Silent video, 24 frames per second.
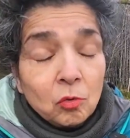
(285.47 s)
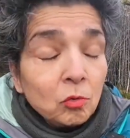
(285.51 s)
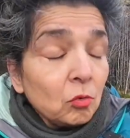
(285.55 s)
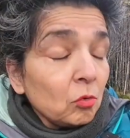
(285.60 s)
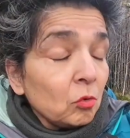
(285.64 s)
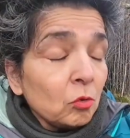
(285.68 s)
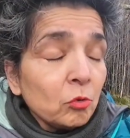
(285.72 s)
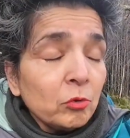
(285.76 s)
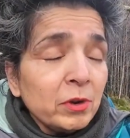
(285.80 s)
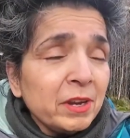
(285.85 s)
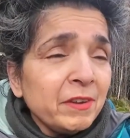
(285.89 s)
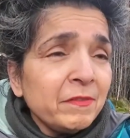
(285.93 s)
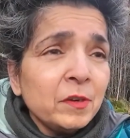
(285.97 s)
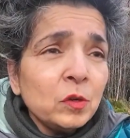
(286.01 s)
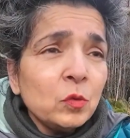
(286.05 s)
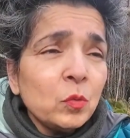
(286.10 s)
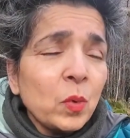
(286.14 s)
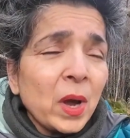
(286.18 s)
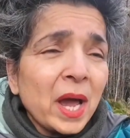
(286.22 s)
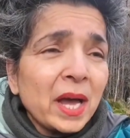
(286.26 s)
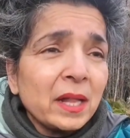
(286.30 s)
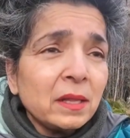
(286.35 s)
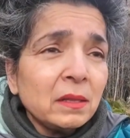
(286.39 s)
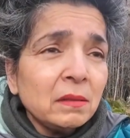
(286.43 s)
or even
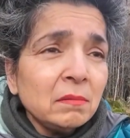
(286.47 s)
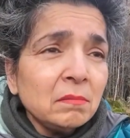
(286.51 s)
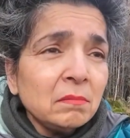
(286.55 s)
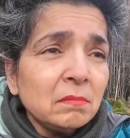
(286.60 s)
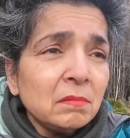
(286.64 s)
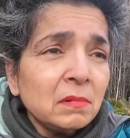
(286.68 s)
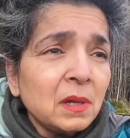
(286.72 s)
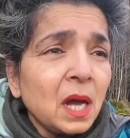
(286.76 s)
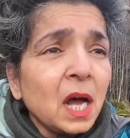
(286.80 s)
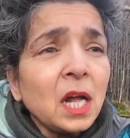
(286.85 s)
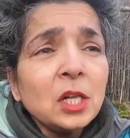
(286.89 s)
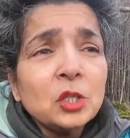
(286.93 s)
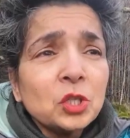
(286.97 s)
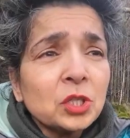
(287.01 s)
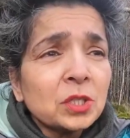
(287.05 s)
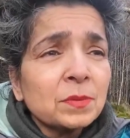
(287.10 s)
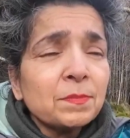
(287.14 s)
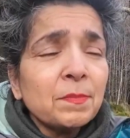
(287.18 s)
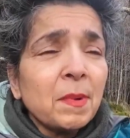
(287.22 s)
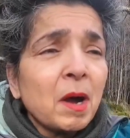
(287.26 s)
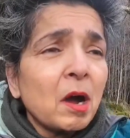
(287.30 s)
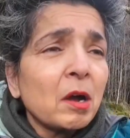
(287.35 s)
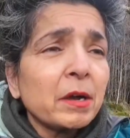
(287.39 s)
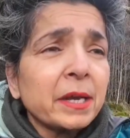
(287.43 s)
well, I'll just
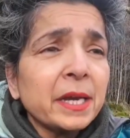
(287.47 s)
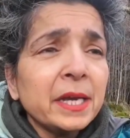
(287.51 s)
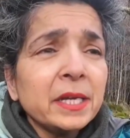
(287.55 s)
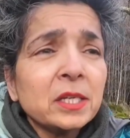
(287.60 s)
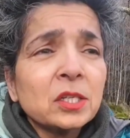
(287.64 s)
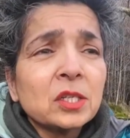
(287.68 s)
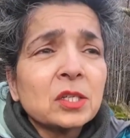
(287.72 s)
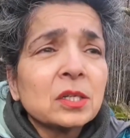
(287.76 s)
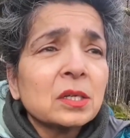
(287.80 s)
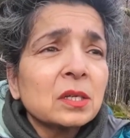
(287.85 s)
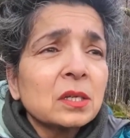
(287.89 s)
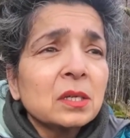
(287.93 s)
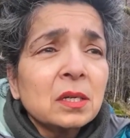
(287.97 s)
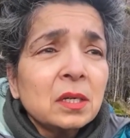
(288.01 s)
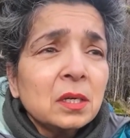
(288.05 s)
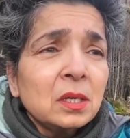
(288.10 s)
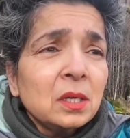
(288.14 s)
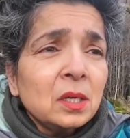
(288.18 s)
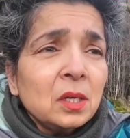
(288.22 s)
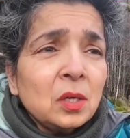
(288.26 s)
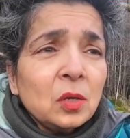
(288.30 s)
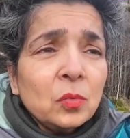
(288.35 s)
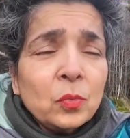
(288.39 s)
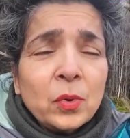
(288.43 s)
mark it
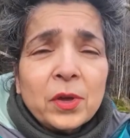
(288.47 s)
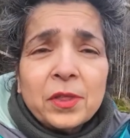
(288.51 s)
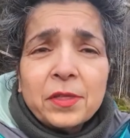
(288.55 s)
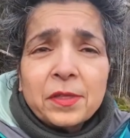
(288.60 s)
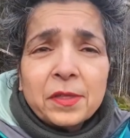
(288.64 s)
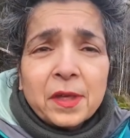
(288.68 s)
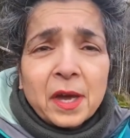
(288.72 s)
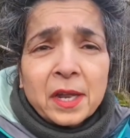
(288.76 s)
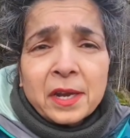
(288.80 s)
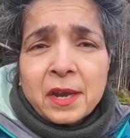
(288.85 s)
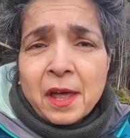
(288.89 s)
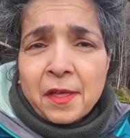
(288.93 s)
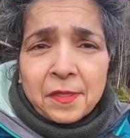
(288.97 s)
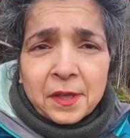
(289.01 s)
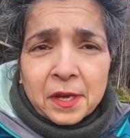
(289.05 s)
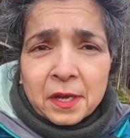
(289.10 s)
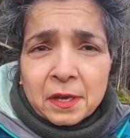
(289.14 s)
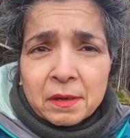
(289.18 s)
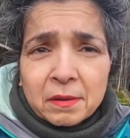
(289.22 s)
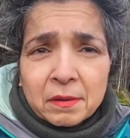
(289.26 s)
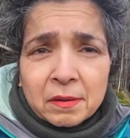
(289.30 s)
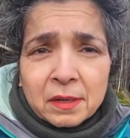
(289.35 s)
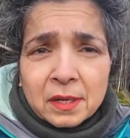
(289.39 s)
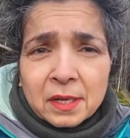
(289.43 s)
with
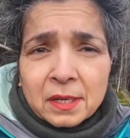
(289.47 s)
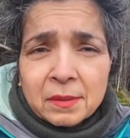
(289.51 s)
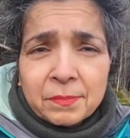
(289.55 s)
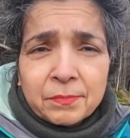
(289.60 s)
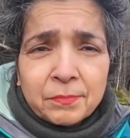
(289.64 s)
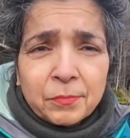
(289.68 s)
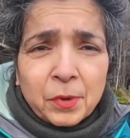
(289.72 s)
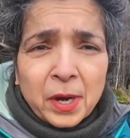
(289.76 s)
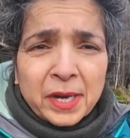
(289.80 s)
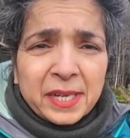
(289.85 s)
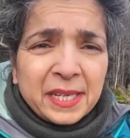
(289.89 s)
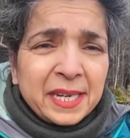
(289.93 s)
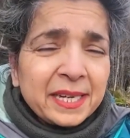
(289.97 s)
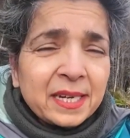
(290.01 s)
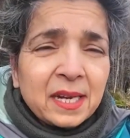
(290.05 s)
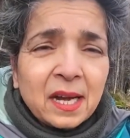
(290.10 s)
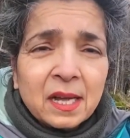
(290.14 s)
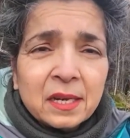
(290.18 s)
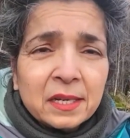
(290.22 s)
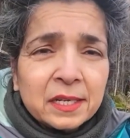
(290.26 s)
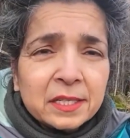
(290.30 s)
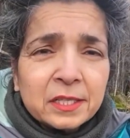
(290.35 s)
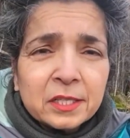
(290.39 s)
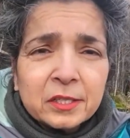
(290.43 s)
another brightly
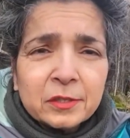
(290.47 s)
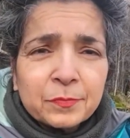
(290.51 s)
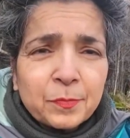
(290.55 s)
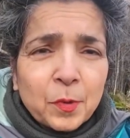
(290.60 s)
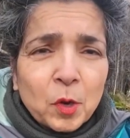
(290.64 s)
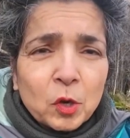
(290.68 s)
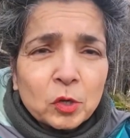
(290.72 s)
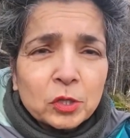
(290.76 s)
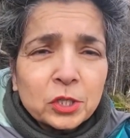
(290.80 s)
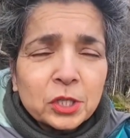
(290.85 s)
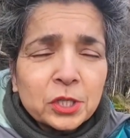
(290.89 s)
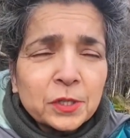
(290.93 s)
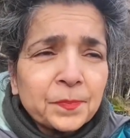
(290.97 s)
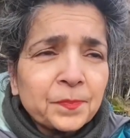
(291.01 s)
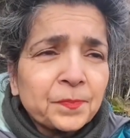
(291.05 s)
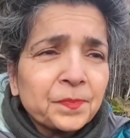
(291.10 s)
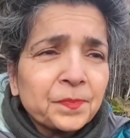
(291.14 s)
coloured spot.